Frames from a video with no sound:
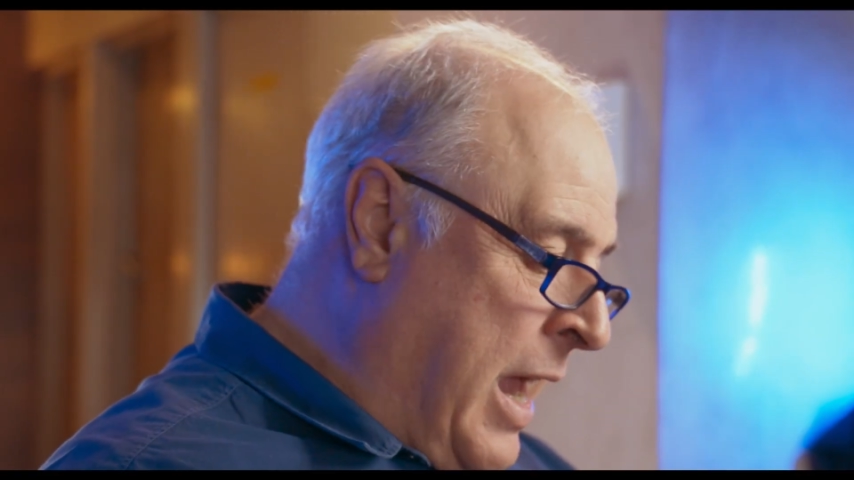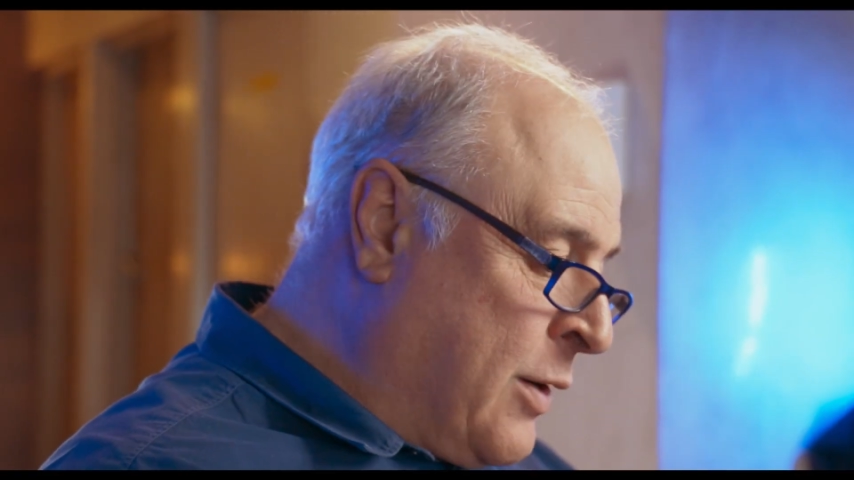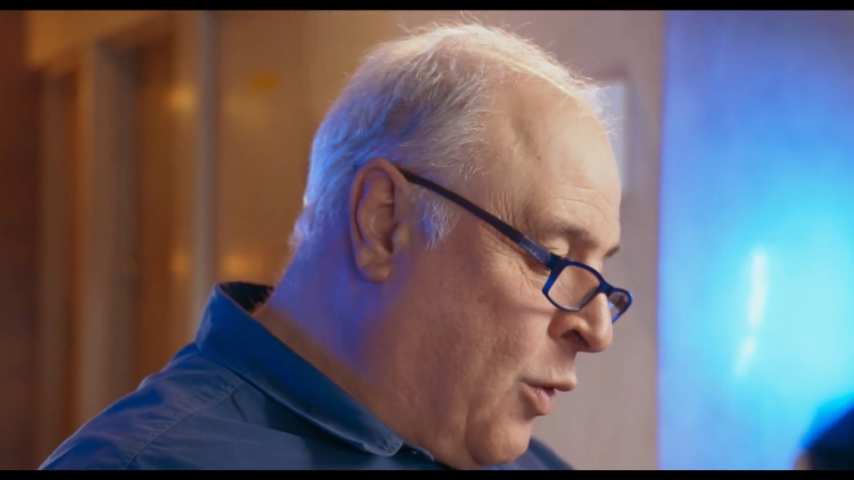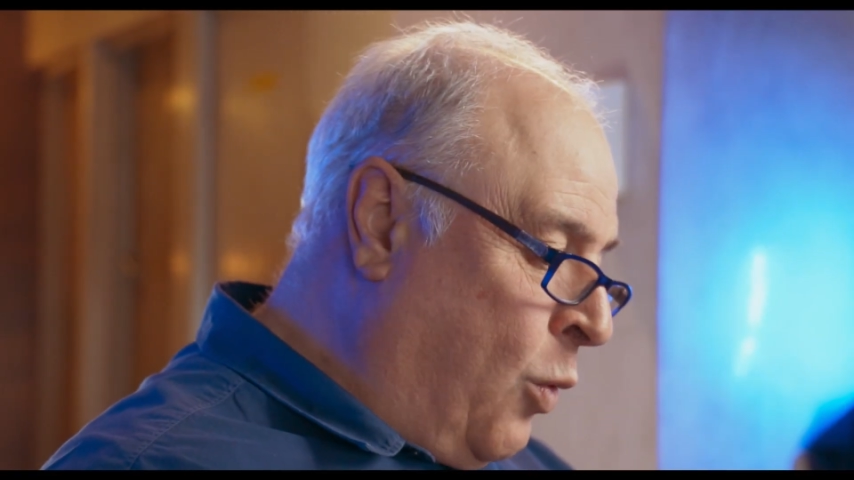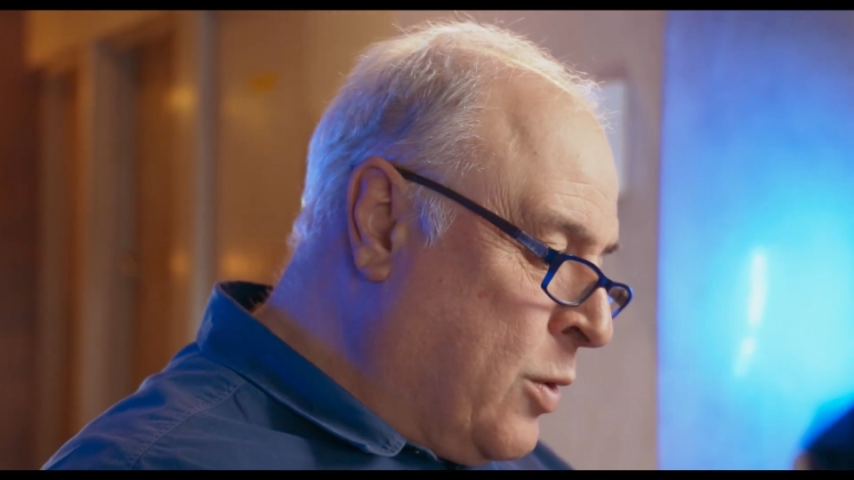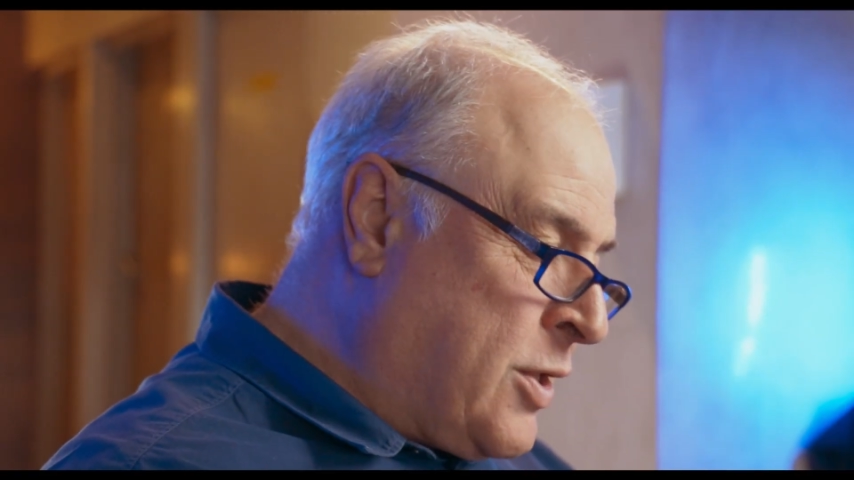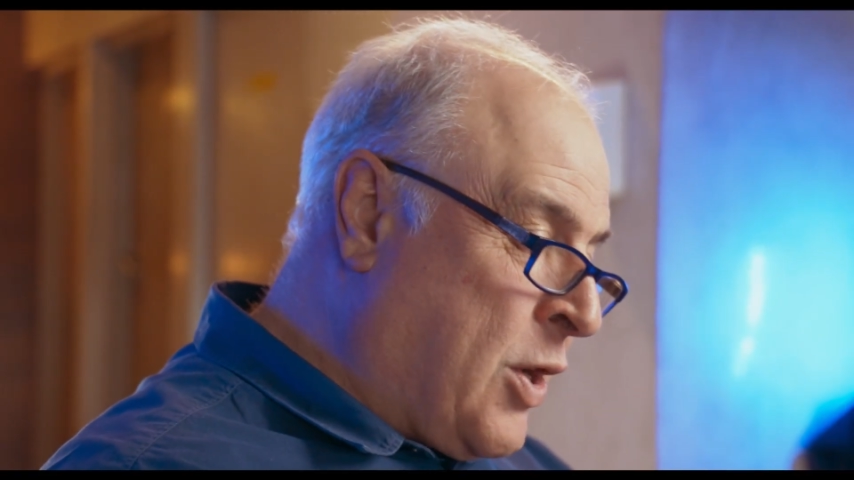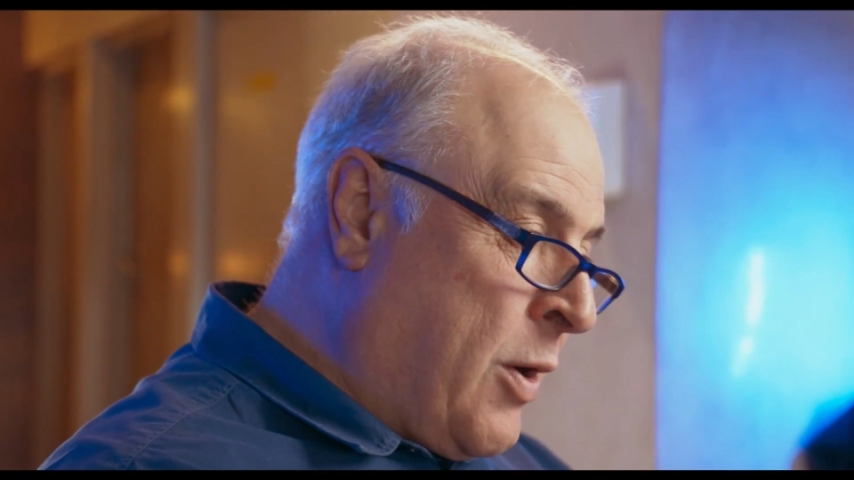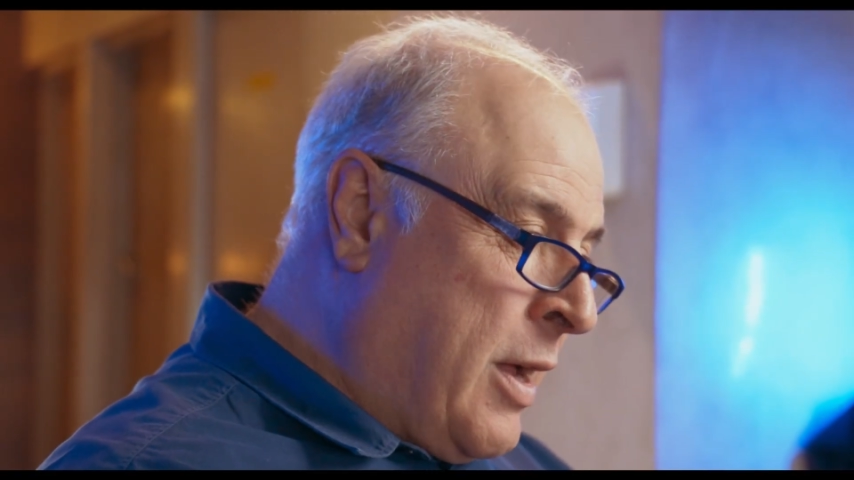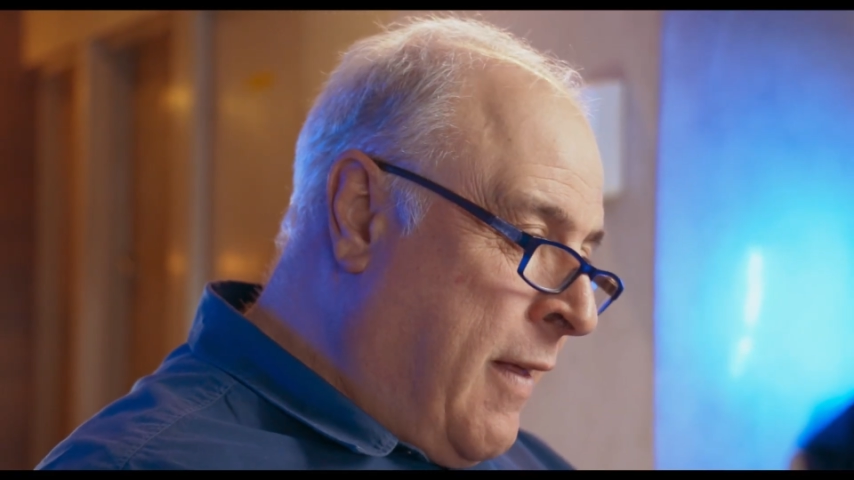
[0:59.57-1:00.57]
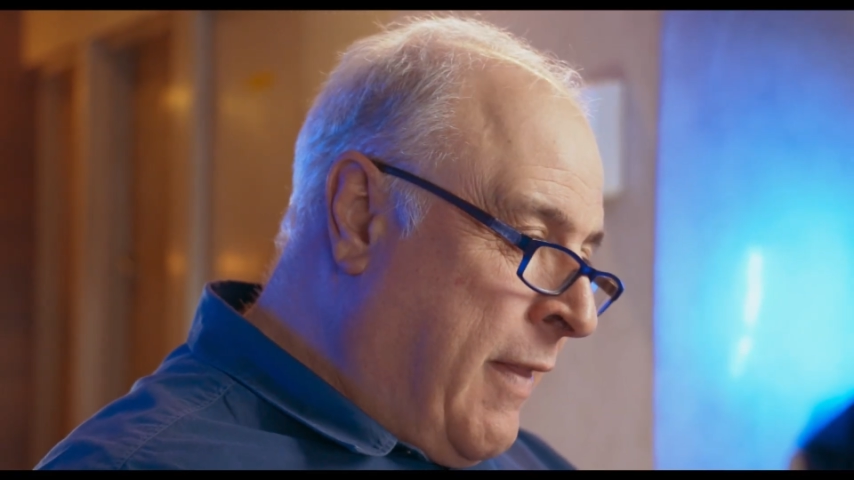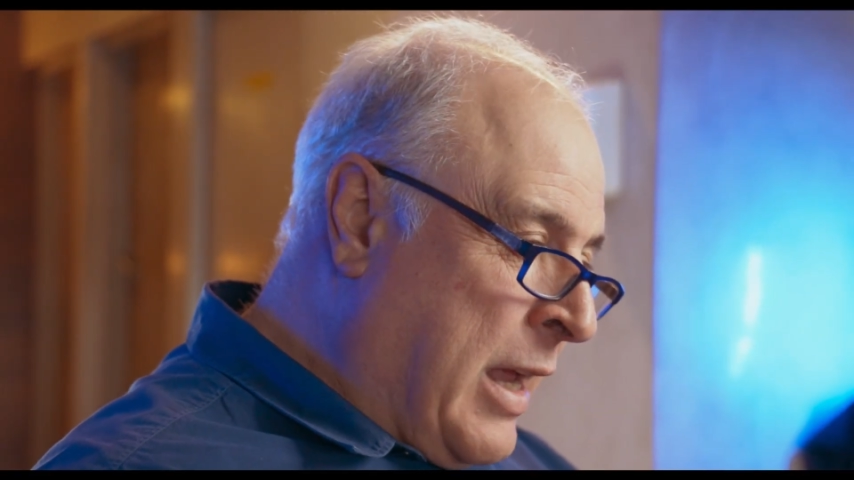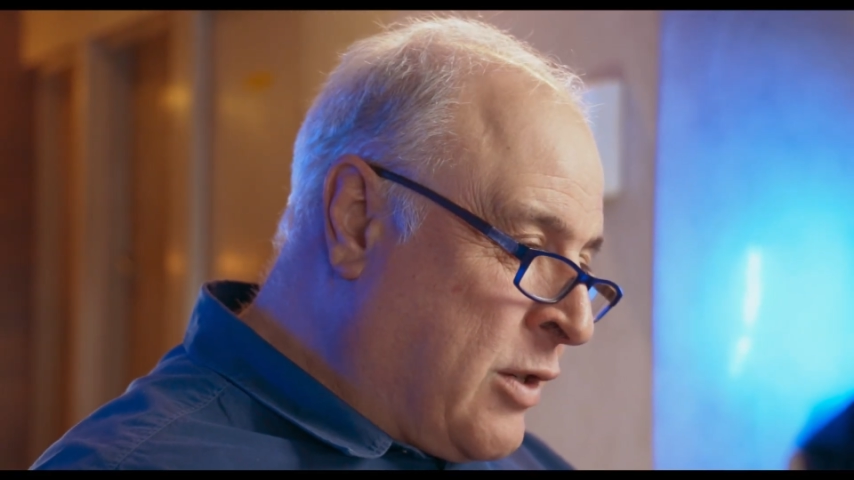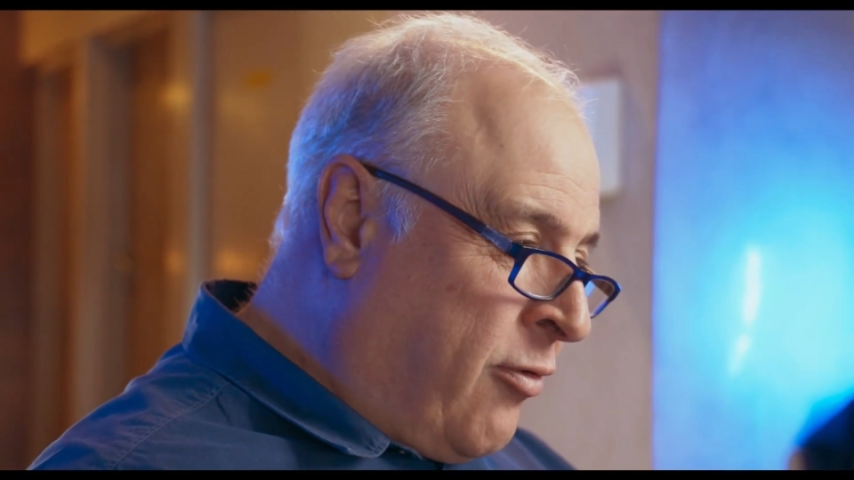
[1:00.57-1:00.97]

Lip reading: and also has